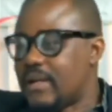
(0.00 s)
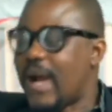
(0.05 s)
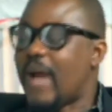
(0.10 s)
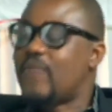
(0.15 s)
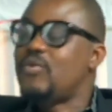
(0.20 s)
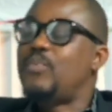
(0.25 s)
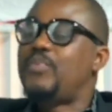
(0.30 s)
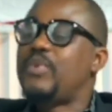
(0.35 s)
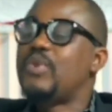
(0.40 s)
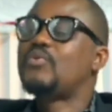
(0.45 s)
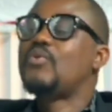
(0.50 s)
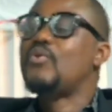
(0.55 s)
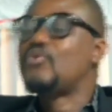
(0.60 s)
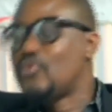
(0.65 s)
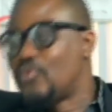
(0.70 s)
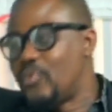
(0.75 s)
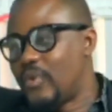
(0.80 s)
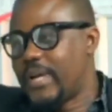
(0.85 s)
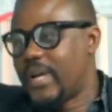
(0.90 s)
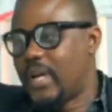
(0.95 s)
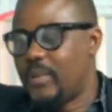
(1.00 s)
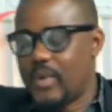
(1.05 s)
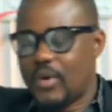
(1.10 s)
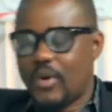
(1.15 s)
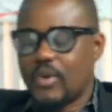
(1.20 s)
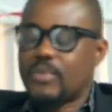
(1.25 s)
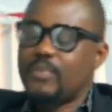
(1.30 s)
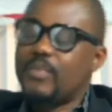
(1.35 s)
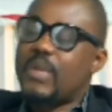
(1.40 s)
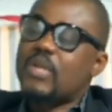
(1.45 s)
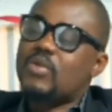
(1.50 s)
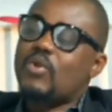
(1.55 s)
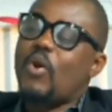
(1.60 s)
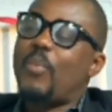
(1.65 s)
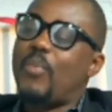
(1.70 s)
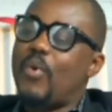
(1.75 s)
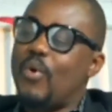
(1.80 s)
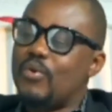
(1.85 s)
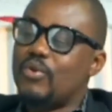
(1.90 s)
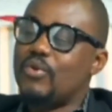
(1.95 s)
Can you please go to Rokel? Because based
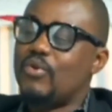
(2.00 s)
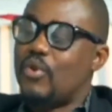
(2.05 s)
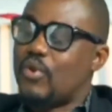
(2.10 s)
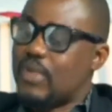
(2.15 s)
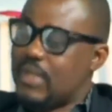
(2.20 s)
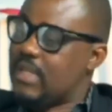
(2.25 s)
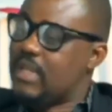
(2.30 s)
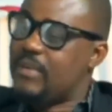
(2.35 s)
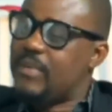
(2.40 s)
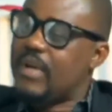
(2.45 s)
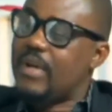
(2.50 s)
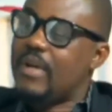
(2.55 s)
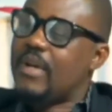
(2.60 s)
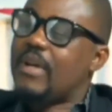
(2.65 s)
upon your slip,